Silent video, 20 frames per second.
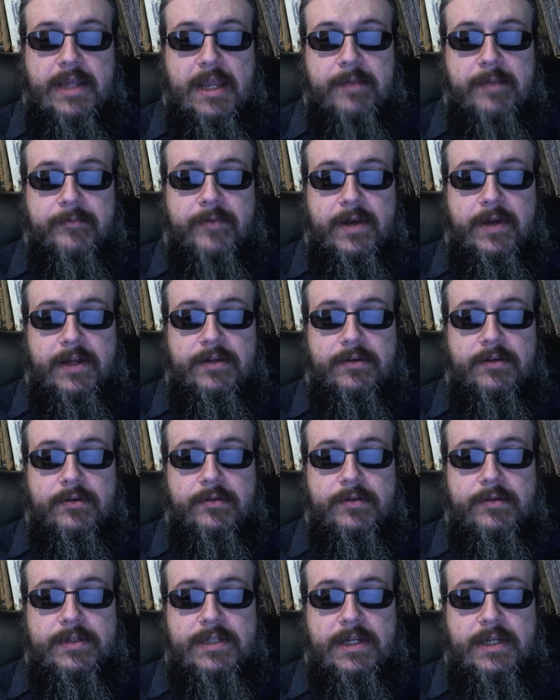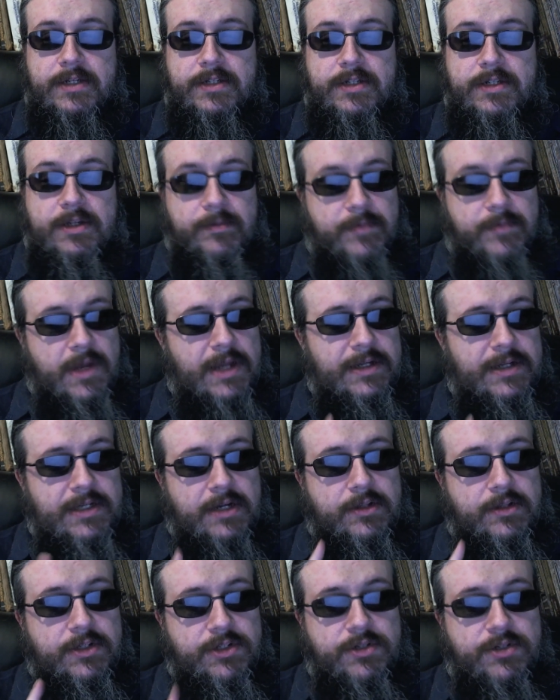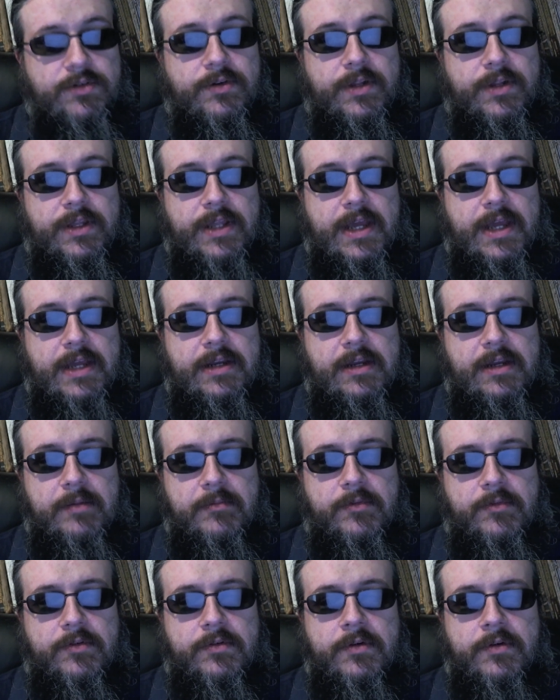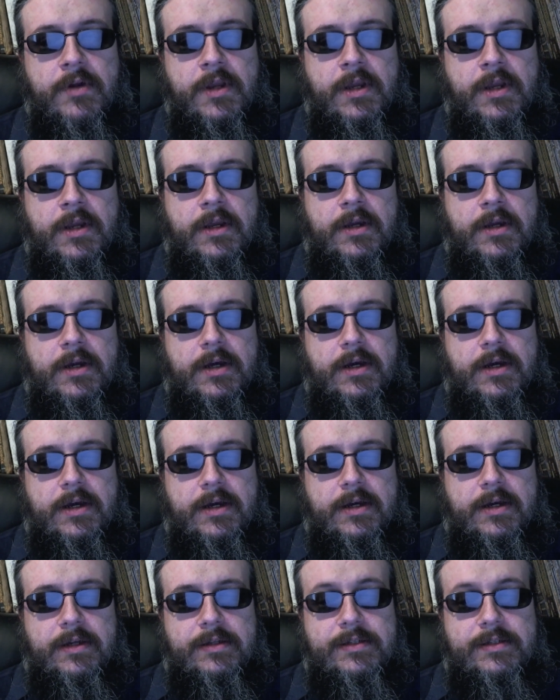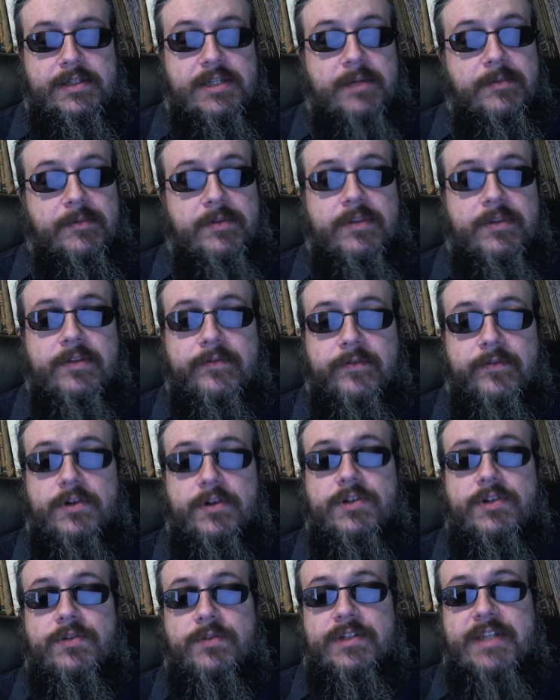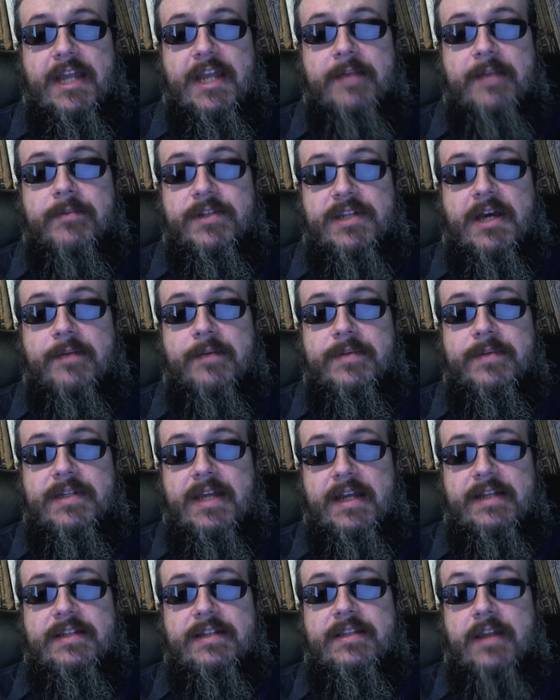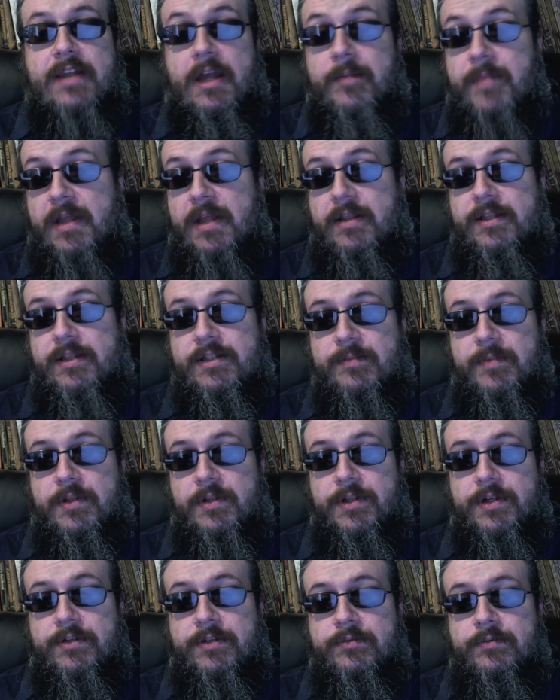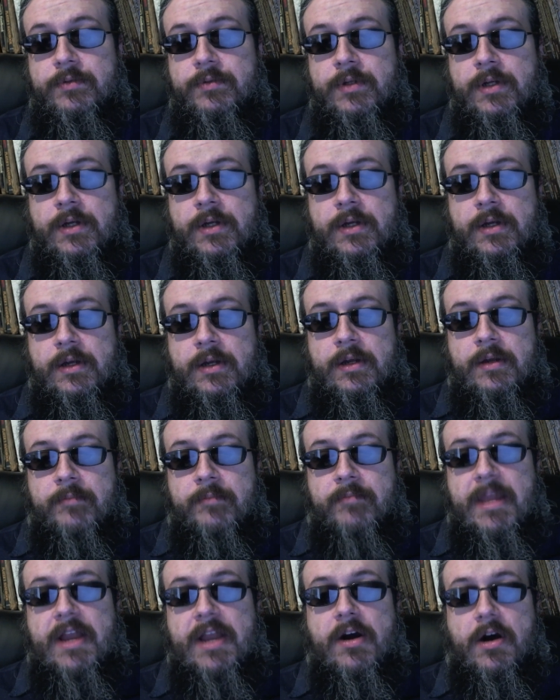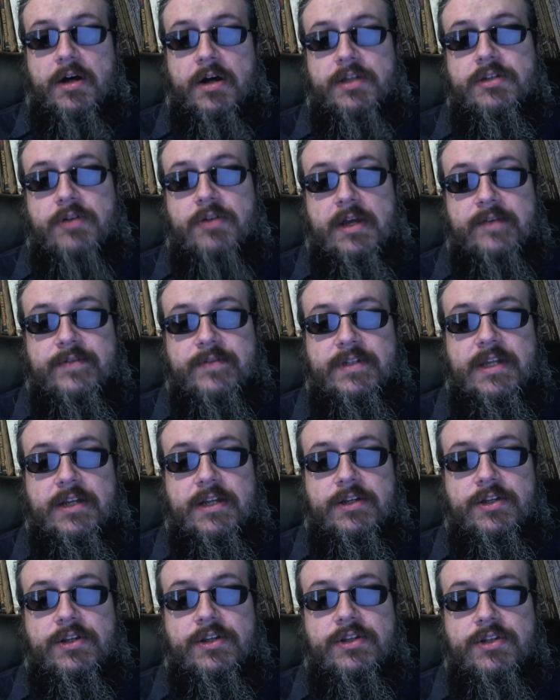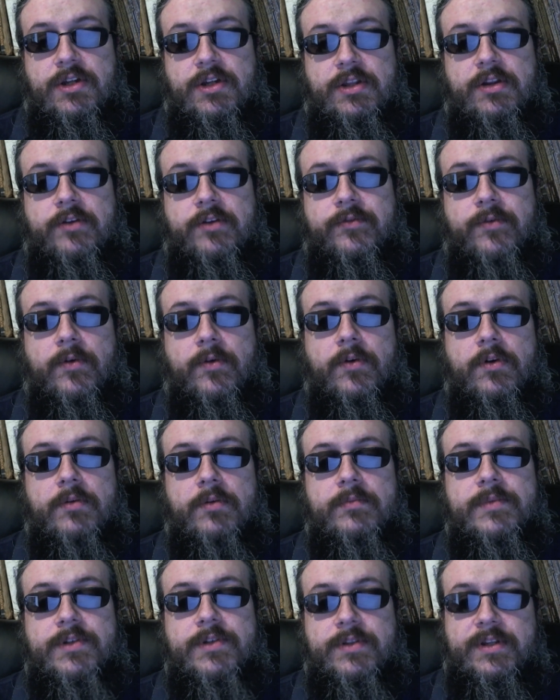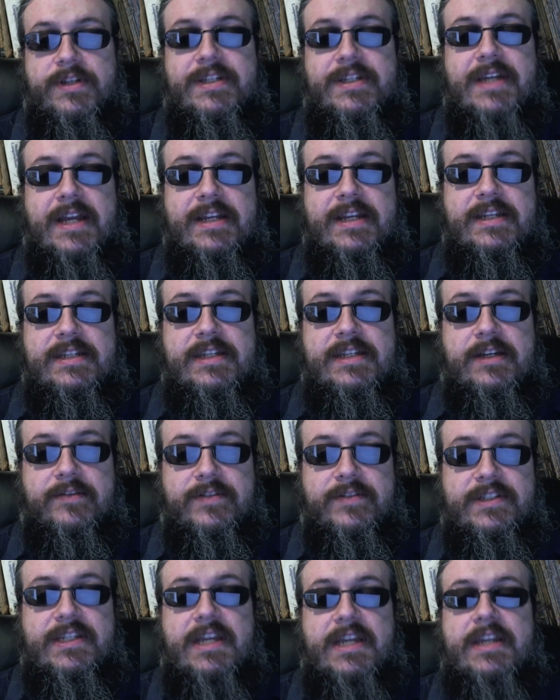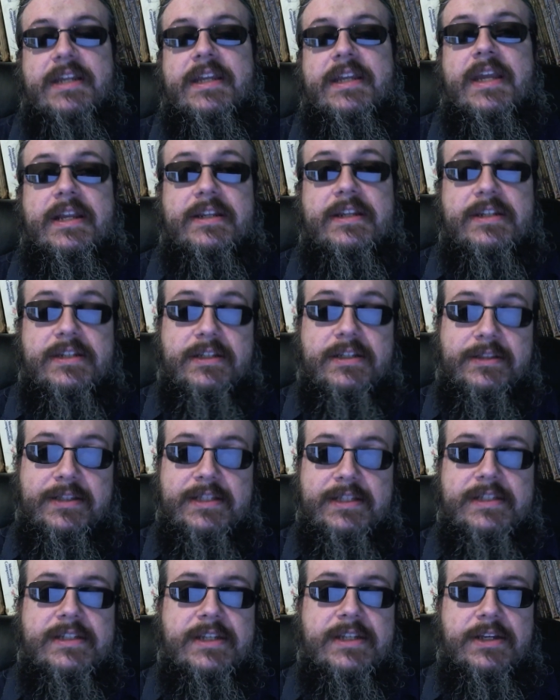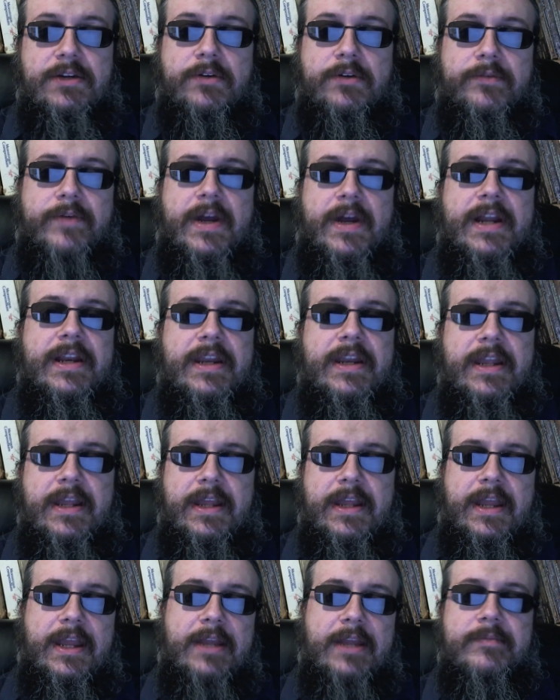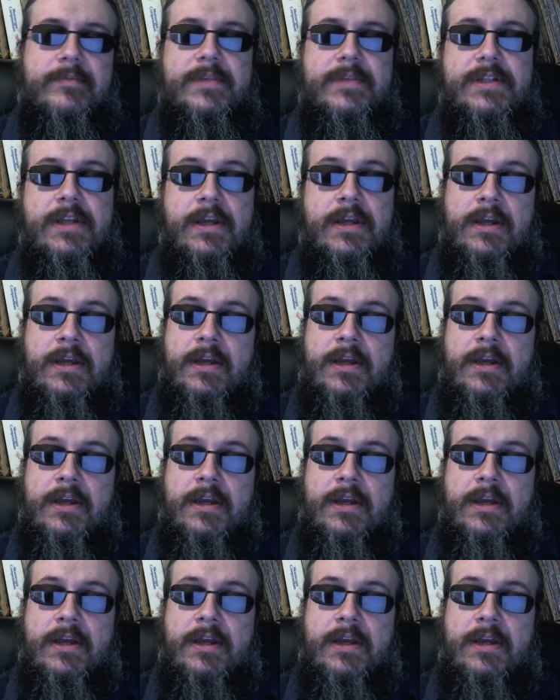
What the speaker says: Game Finder section. I'm not entirely sure on that anymore. Some of the virtual tabletop sites that I may list below may also have sections on their forums or the site itself dedicated to listing or finding games.